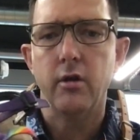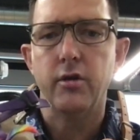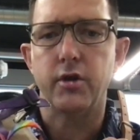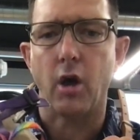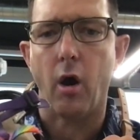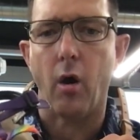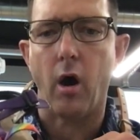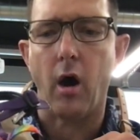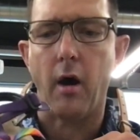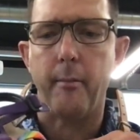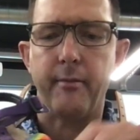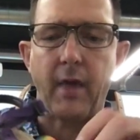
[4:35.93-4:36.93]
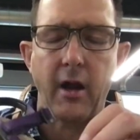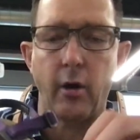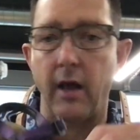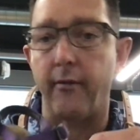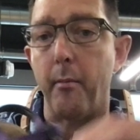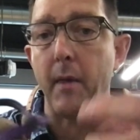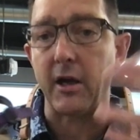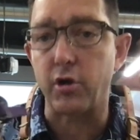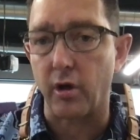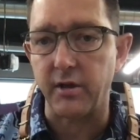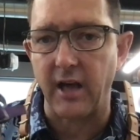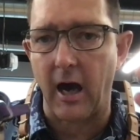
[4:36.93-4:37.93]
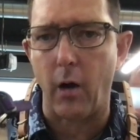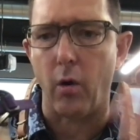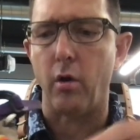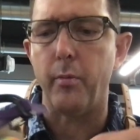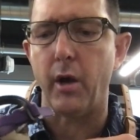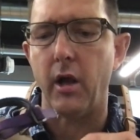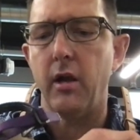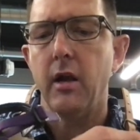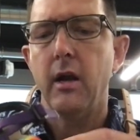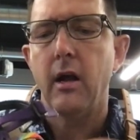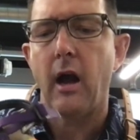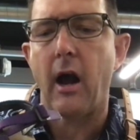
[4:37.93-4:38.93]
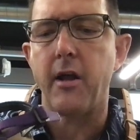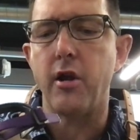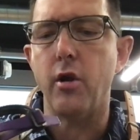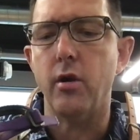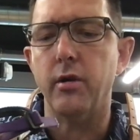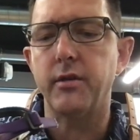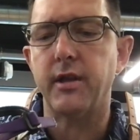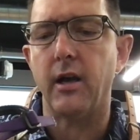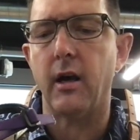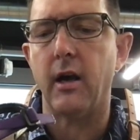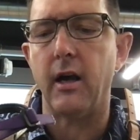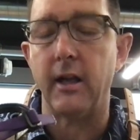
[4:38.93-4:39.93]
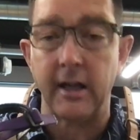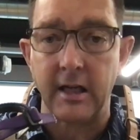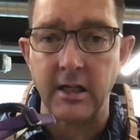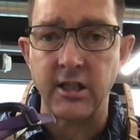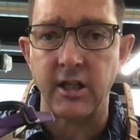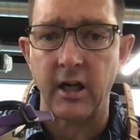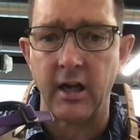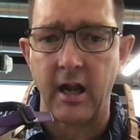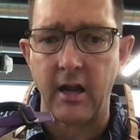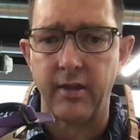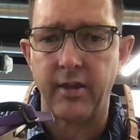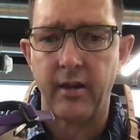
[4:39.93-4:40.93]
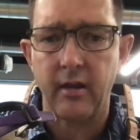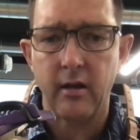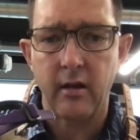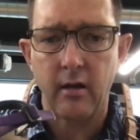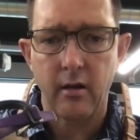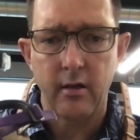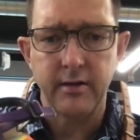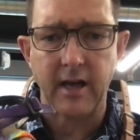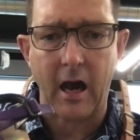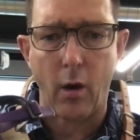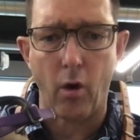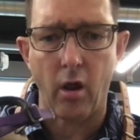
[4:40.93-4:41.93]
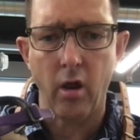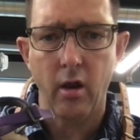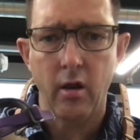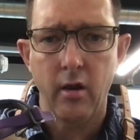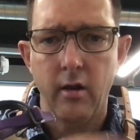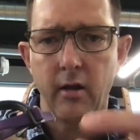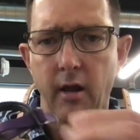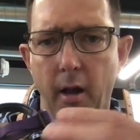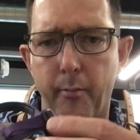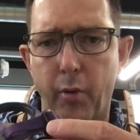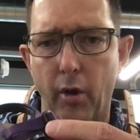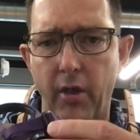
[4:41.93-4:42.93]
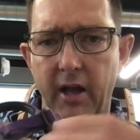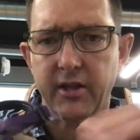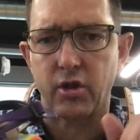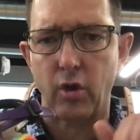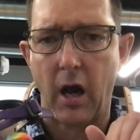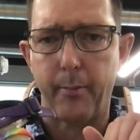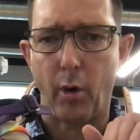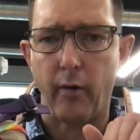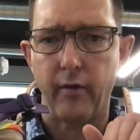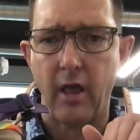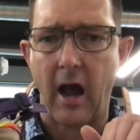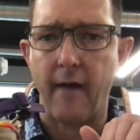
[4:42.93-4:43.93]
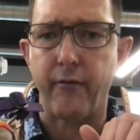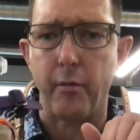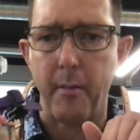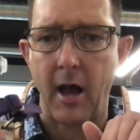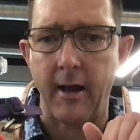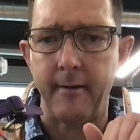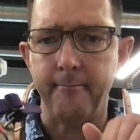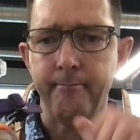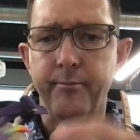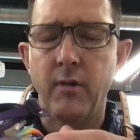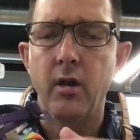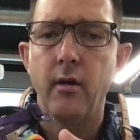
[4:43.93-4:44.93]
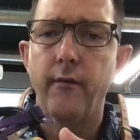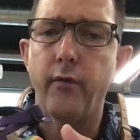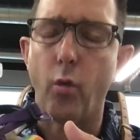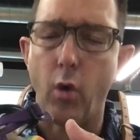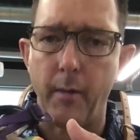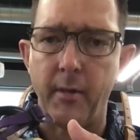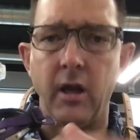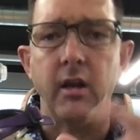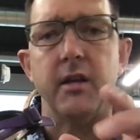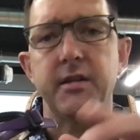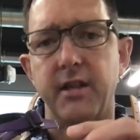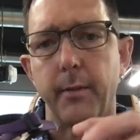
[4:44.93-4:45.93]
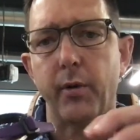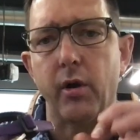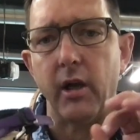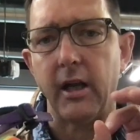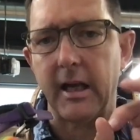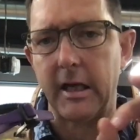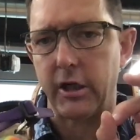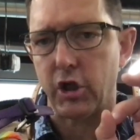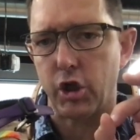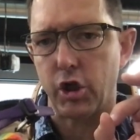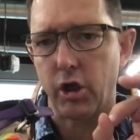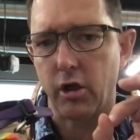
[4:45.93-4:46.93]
So I don't have a metric dowel, but I use an 1.125" dowel and pull that strap over that for men. For women, it's typically 1 inch.